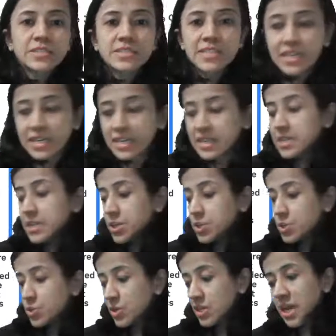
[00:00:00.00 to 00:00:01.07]
Second,
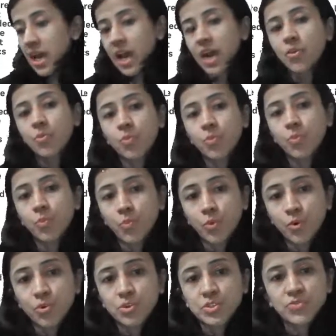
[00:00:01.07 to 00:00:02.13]
you can have
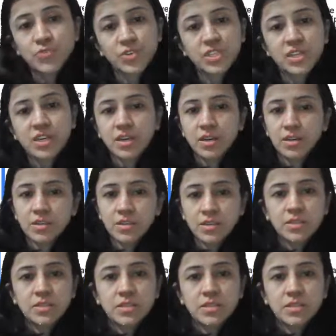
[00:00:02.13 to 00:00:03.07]
polls for the learner.